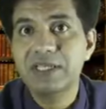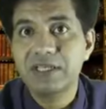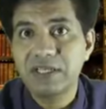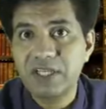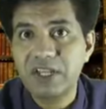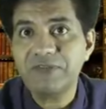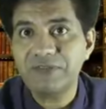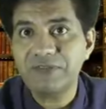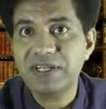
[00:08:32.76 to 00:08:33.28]

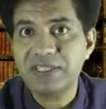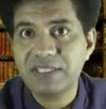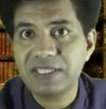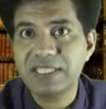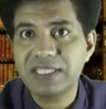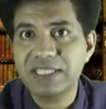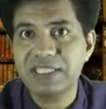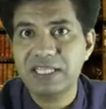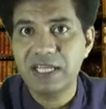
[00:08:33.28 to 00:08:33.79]
Different
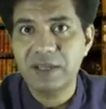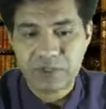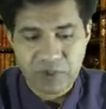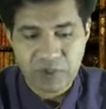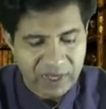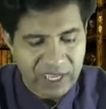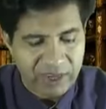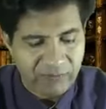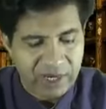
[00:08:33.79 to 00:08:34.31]
systems.
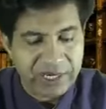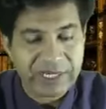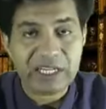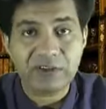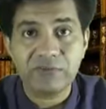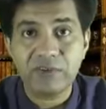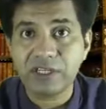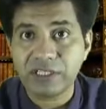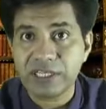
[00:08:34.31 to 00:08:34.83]
Okay, volunteer
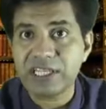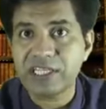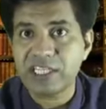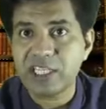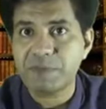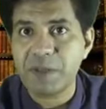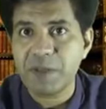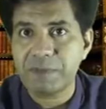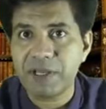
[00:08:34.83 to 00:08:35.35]
work
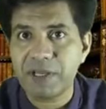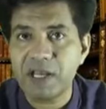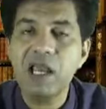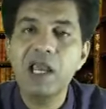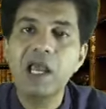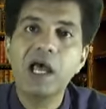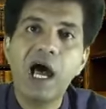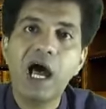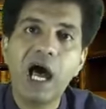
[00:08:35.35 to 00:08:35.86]
teaches people
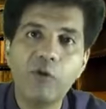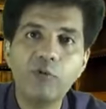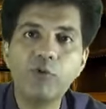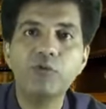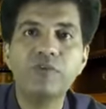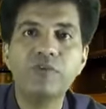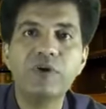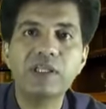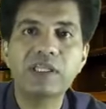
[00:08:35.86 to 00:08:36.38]
how to
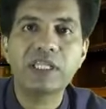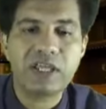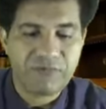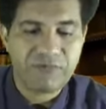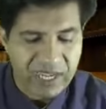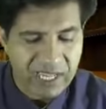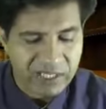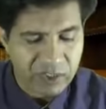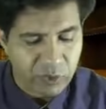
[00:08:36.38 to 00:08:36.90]
work their
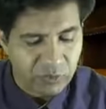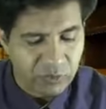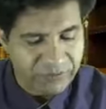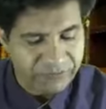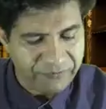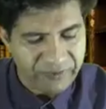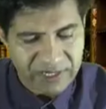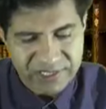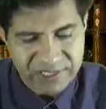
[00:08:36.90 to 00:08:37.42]
way through
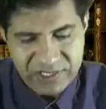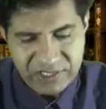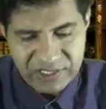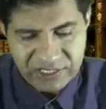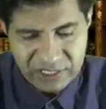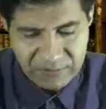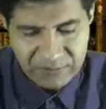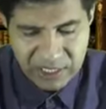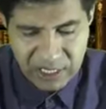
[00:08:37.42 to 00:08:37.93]
different
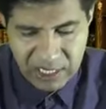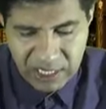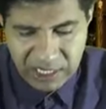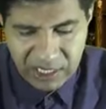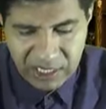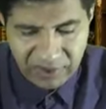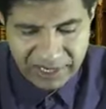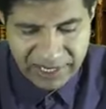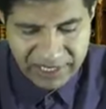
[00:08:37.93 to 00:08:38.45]
systems.
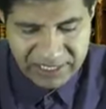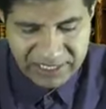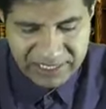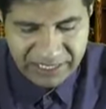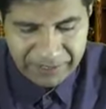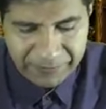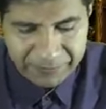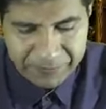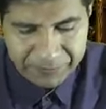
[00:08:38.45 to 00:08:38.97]
Now let's
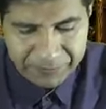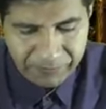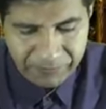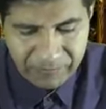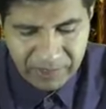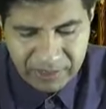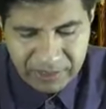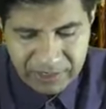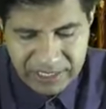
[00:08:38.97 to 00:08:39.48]
see.
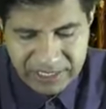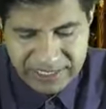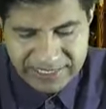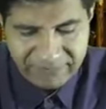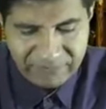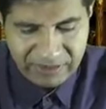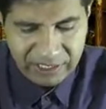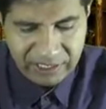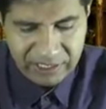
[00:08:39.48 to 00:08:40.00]

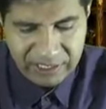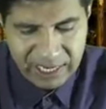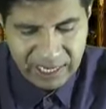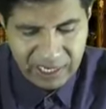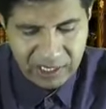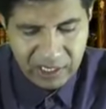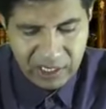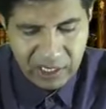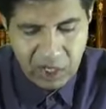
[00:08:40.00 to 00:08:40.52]
37.
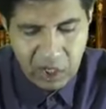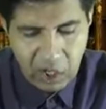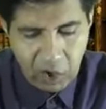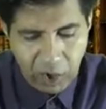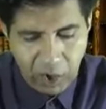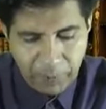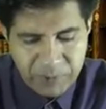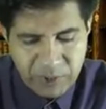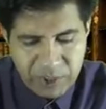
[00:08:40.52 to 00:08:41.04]
Yeah.
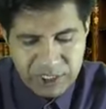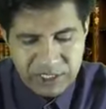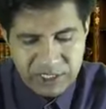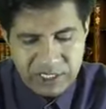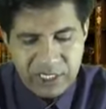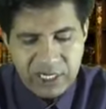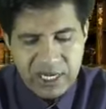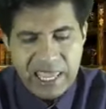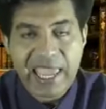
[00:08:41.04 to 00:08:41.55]

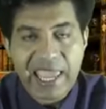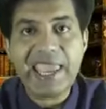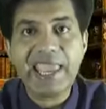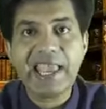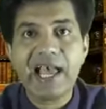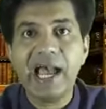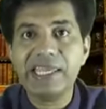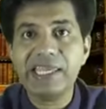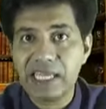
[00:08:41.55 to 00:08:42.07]
Option
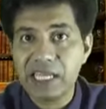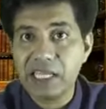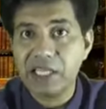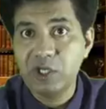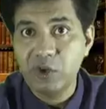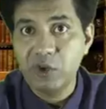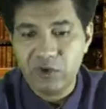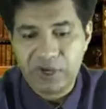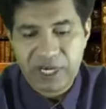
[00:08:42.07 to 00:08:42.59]
A, I
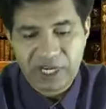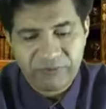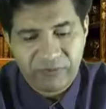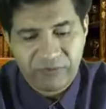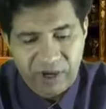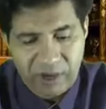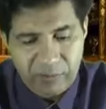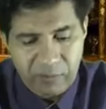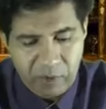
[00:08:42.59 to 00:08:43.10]
ignore it
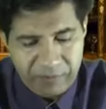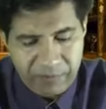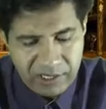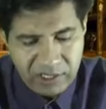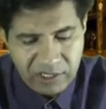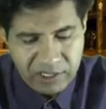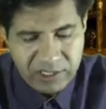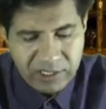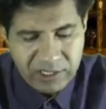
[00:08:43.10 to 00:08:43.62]
for a
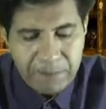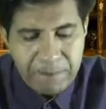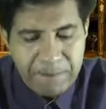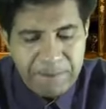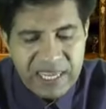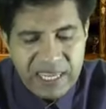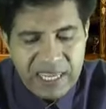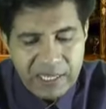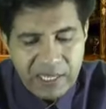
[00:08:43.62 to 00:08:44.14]
moment.
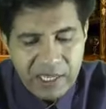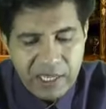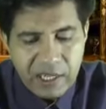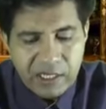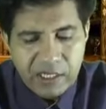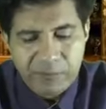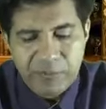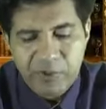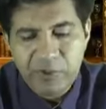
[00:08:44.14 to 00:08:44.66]
B,
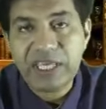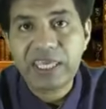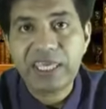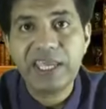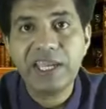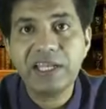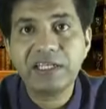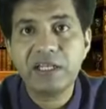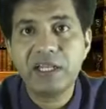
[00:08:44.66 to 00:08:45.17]

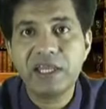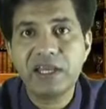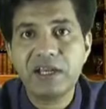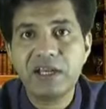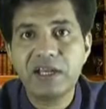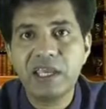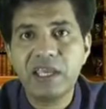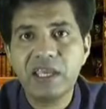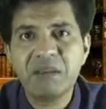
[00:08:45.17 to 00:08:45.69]
communicate
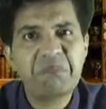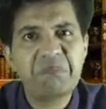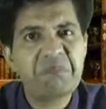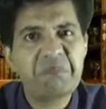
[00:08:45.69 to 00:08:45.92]
clearly.